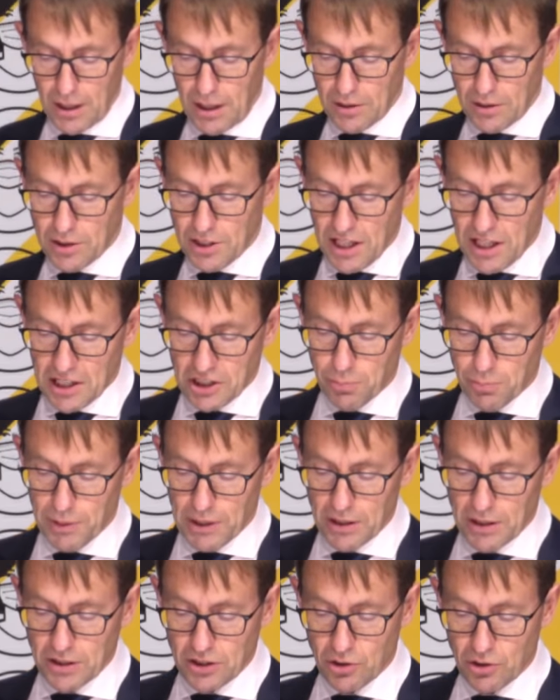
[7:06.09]
The
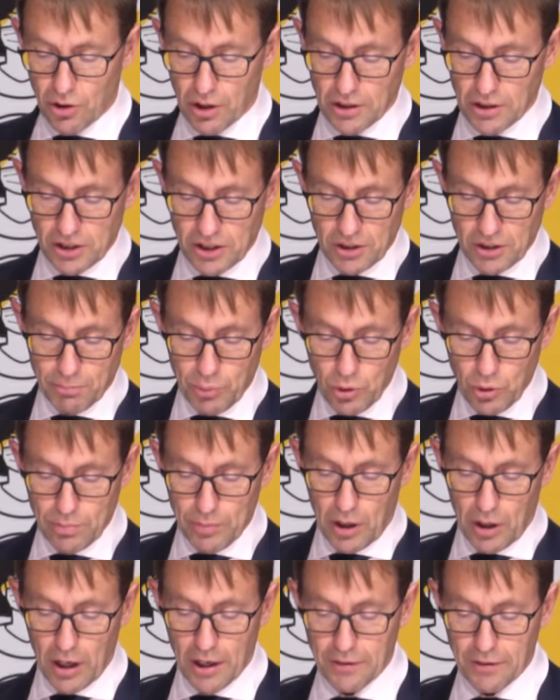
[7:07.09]
DHB has thrown its support
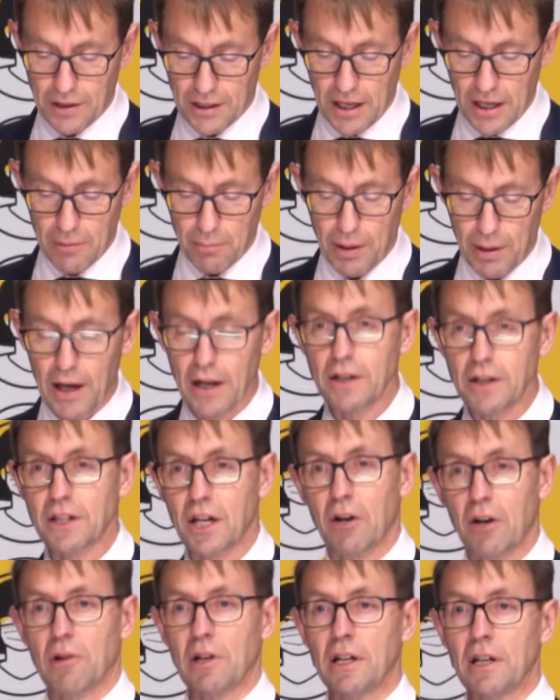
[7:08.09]
behind the campaign.
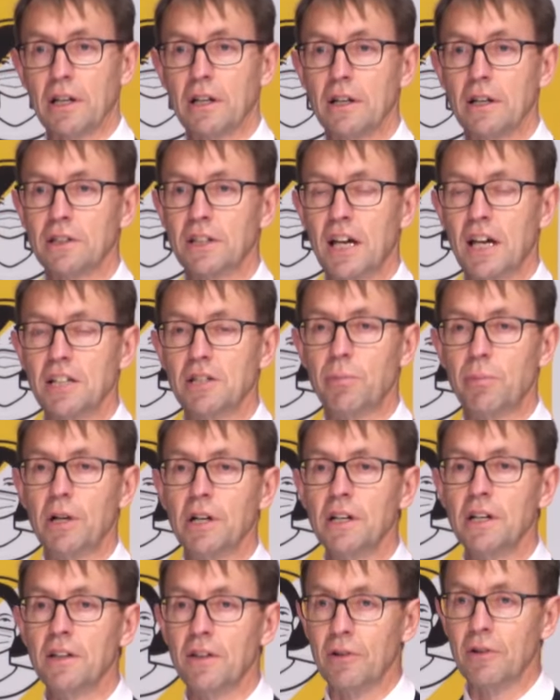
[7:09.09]
Currently in
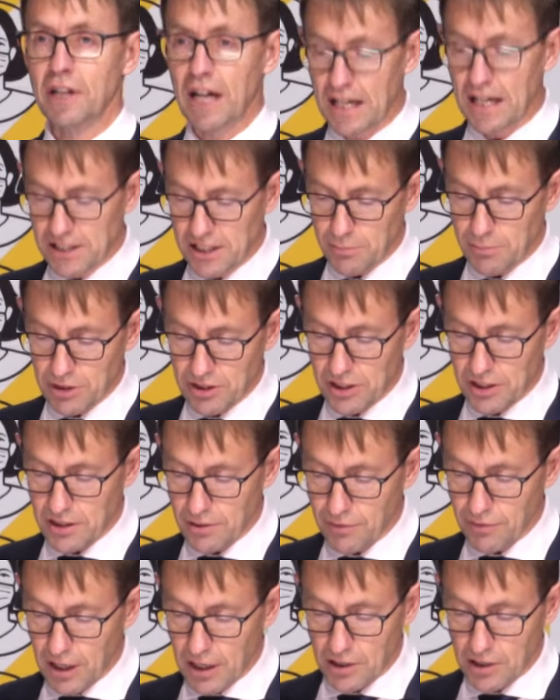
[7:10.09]
Canterbury, they're at 80%
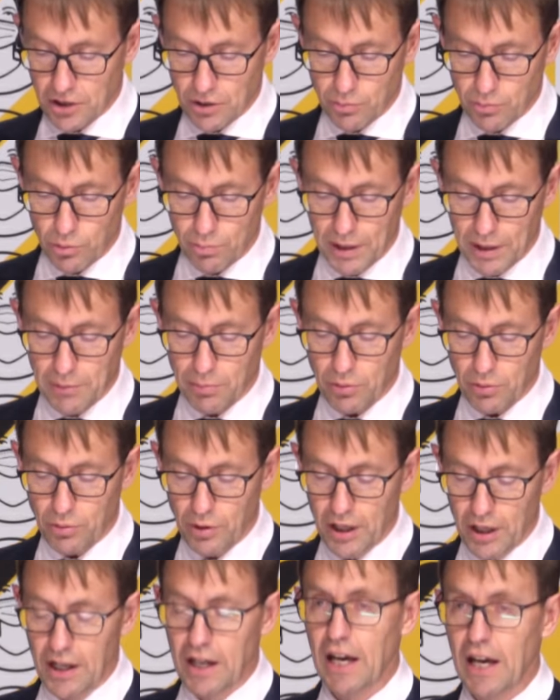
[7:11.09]
of eligible people
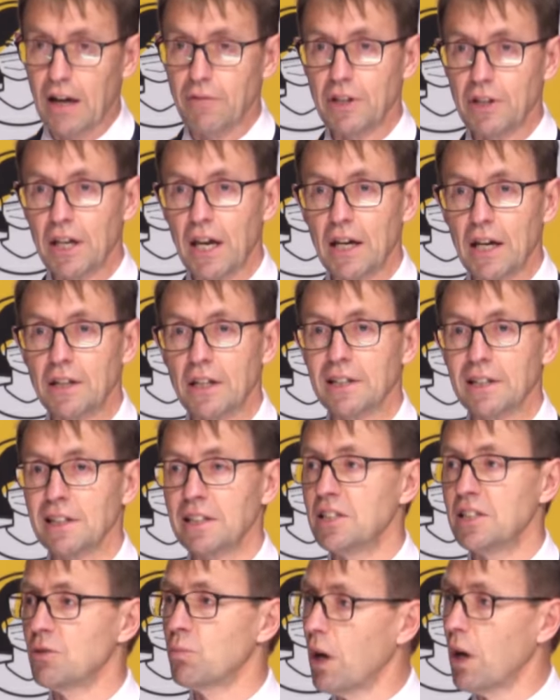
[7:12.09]
having had at
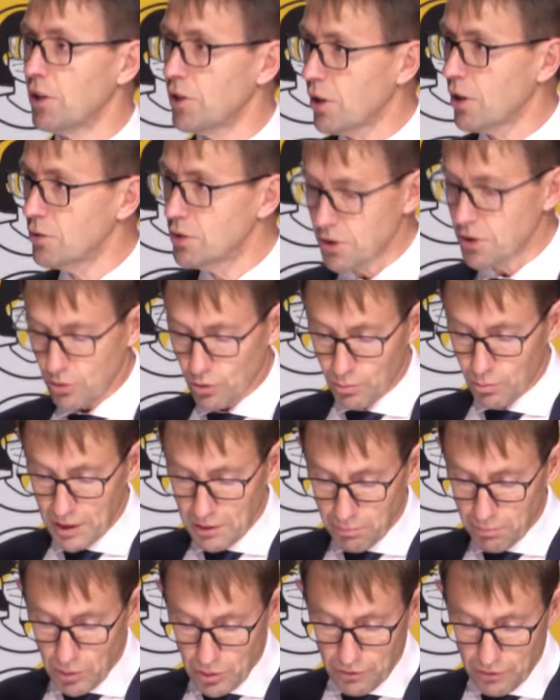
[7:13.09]
least one dose or being
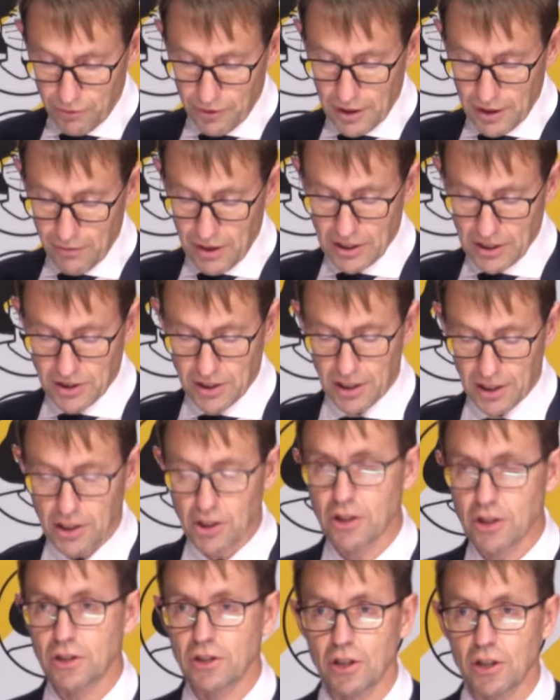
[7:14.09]
booked for their
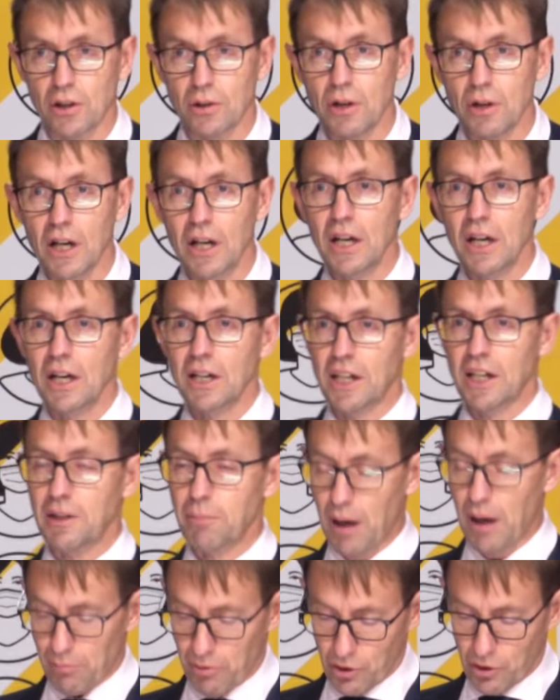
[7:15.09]
vaccination. So keep
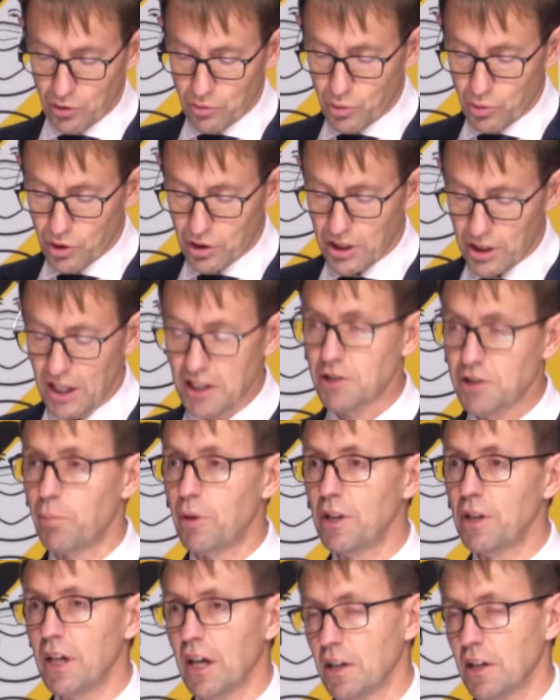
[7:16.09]
up the good work,
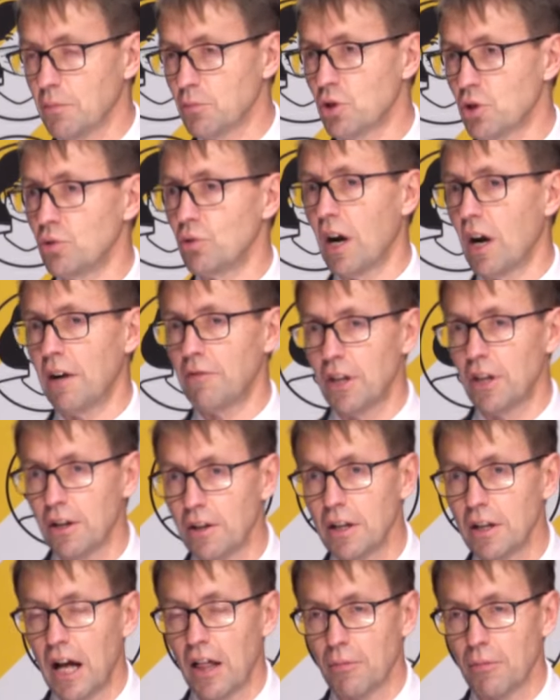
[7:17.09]
Canterbury, and I'm sure
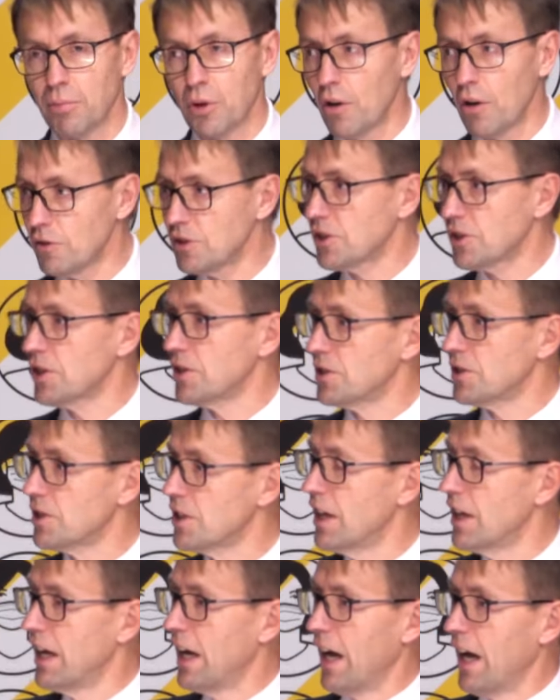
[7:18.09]
other provinces
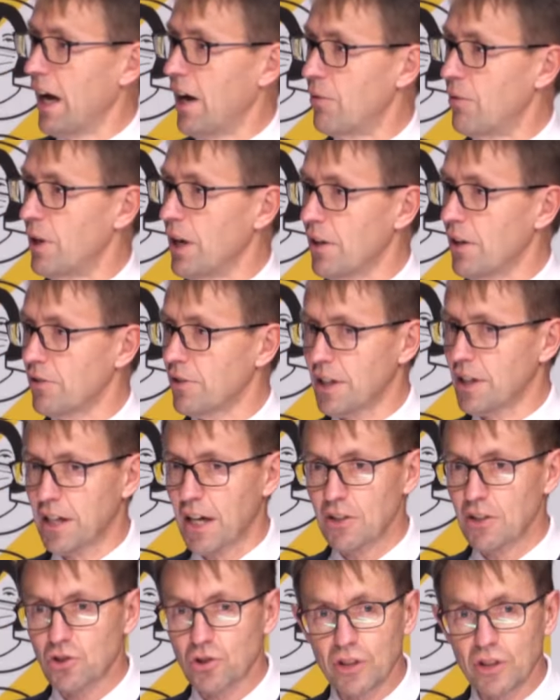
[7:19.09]
around the
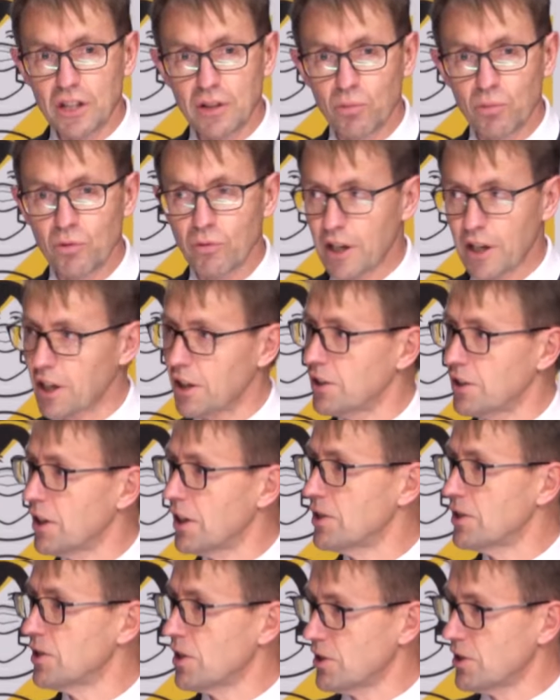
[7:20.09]
country will
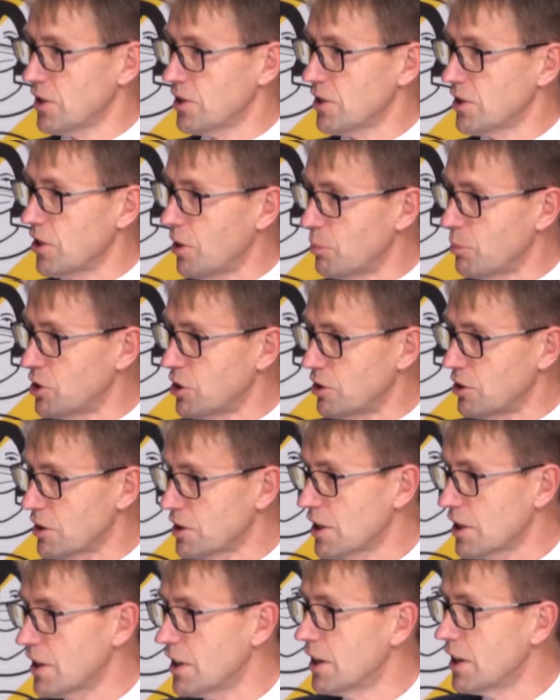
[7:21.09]
recognise this as an
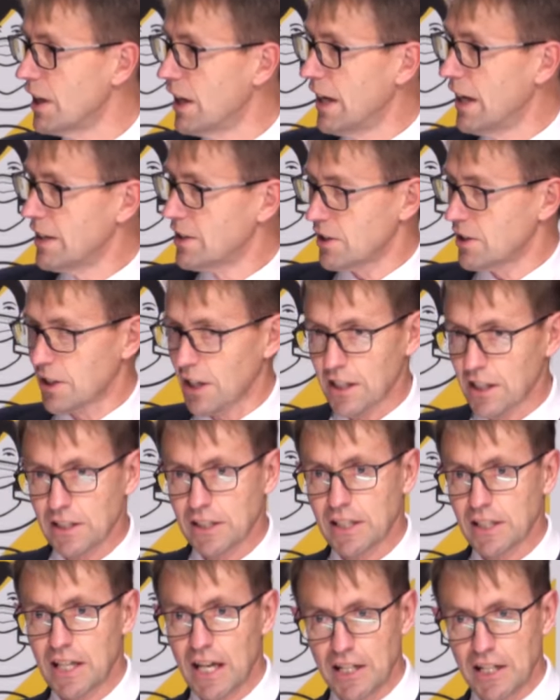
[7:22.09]
opportunity to take it
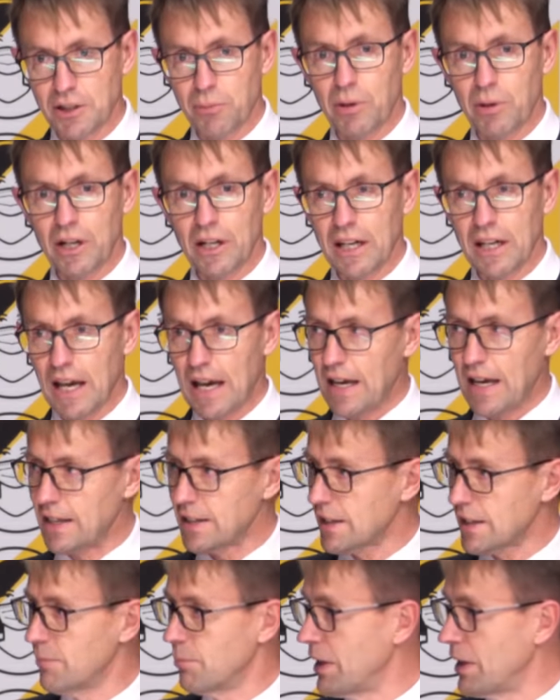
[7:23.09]
to Canterbury
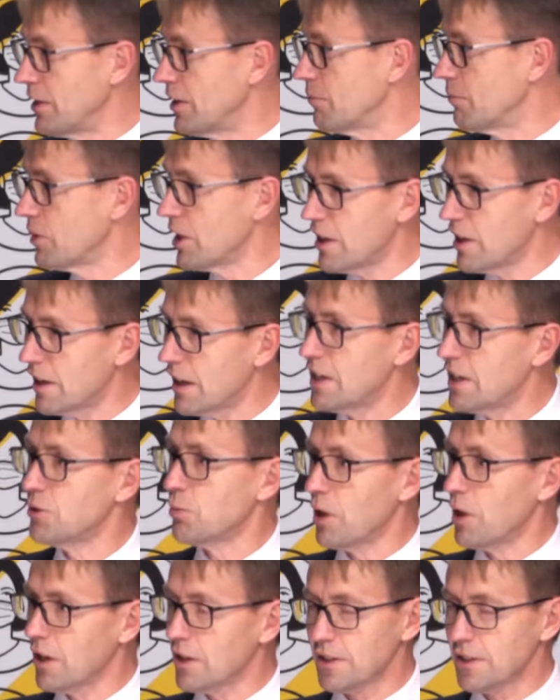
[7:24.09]
and beat them there, as
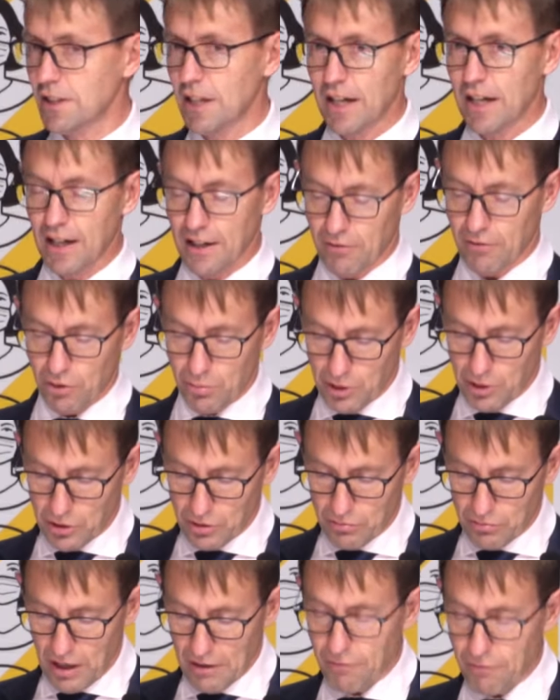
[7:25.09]
well as give them a
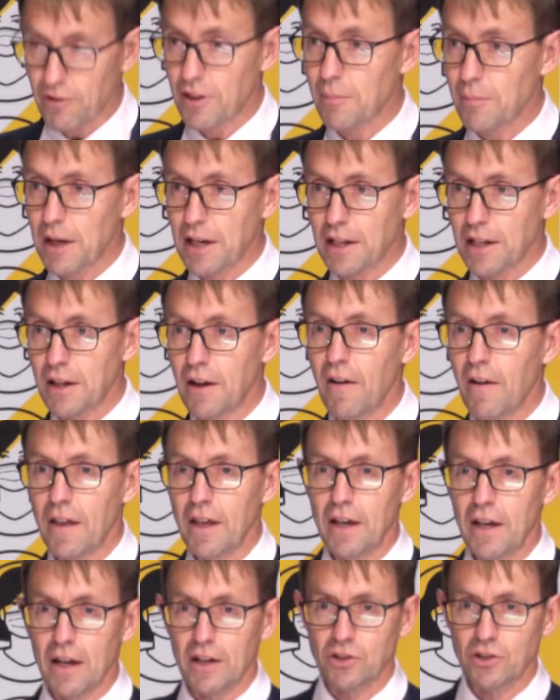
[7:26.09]
good run for their money
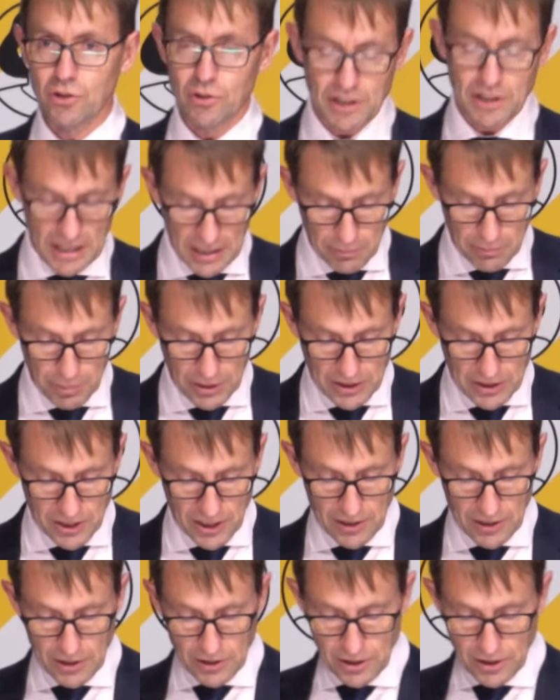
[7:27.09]
during the
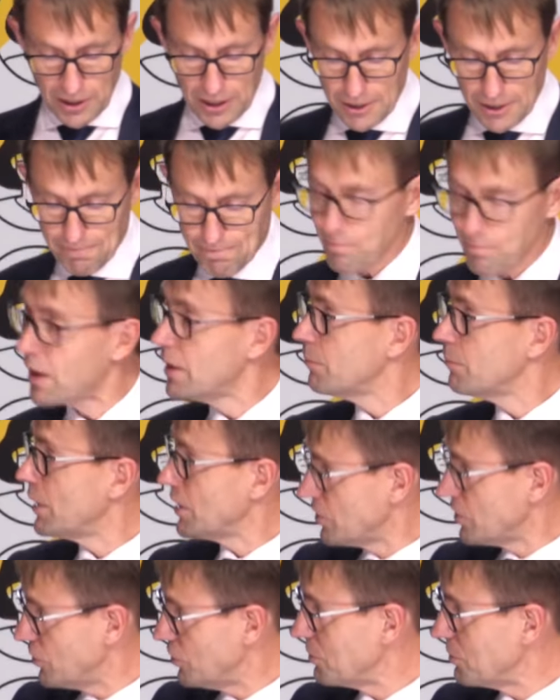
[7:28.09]
NPC this year. Back
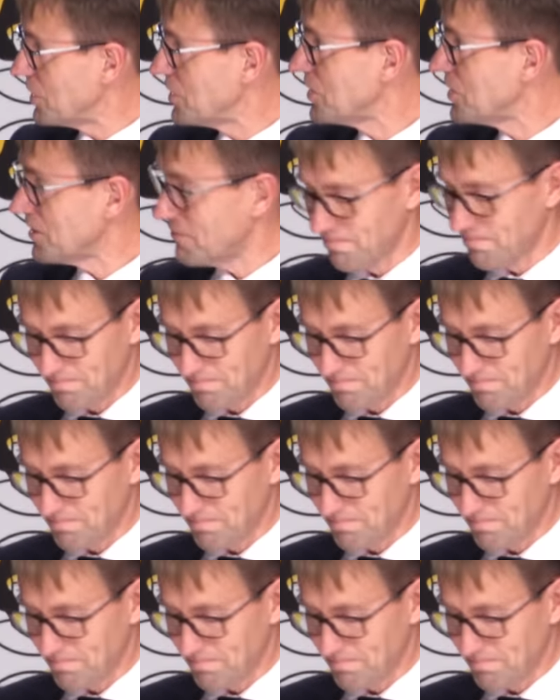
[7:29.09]
to you, Minister.